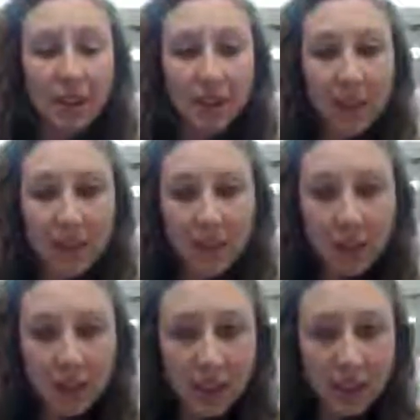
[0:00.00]
Make
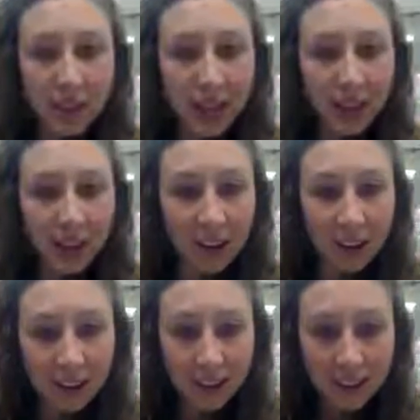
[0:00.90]
sure that they
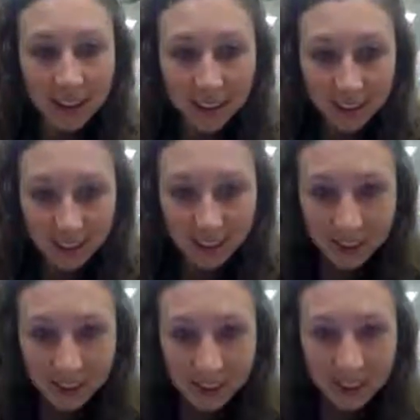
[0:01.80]
are
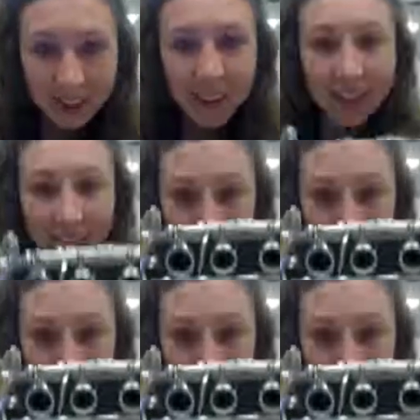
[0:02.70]
lined